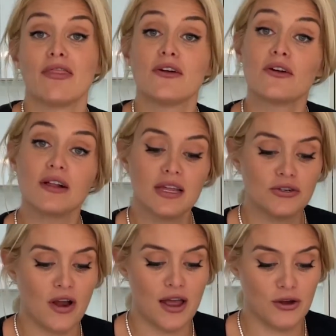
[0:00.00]
thoroughly
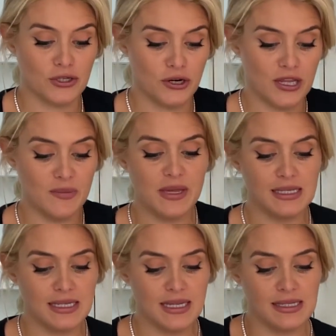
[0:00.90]
dry your turkey
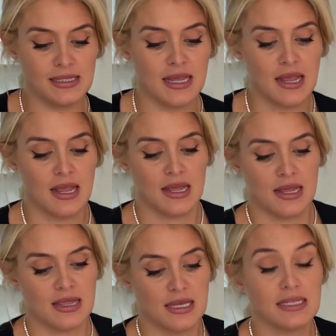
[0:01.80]
pieces.
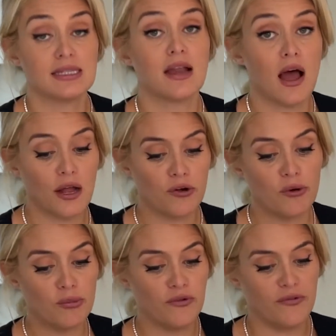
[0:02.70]
This is not going to
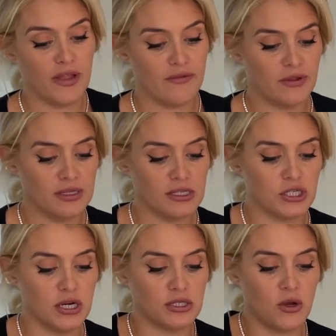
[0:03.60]
remove flavor. This is
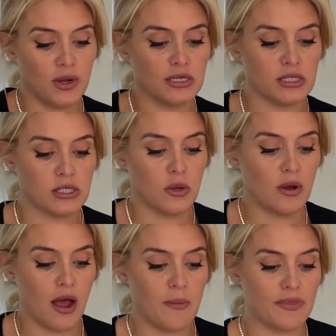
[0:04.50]
just going to
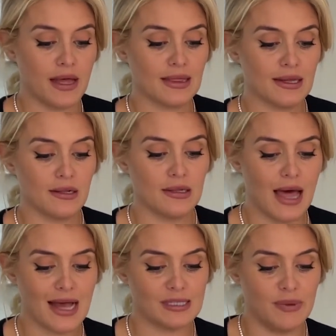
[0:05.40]
soak up that little
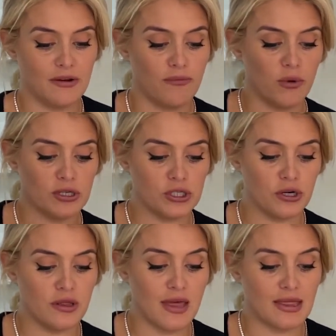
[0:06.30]
last bit of
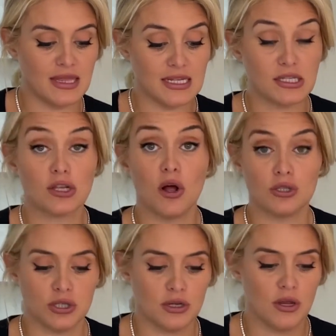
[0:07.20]
moisture that the
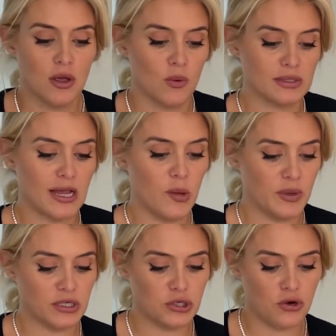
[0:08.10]
salt was
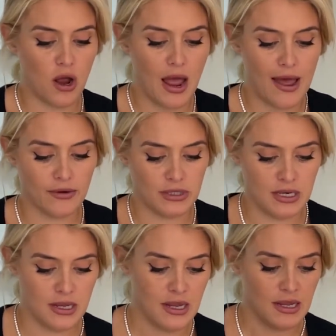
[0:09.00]
helping to draw out.
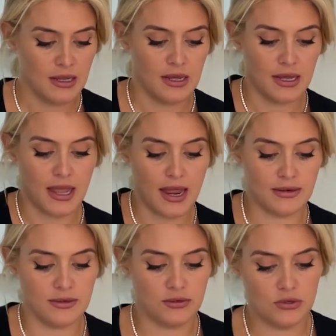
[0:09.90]
Again,
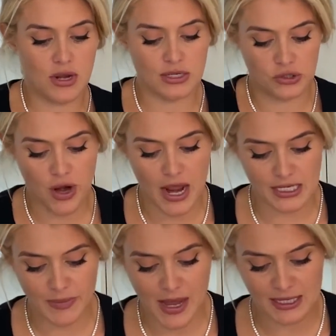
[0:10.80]
as dry
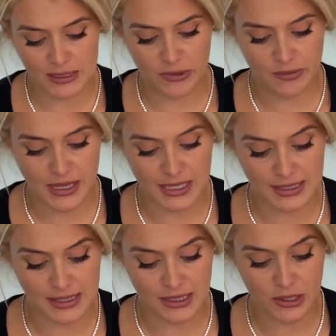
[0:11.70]
as possible
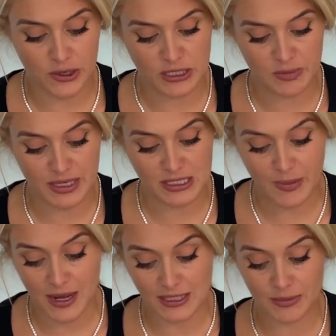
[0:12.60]
means the crispiest
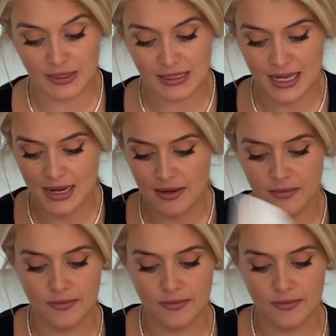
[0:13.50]
possible skin.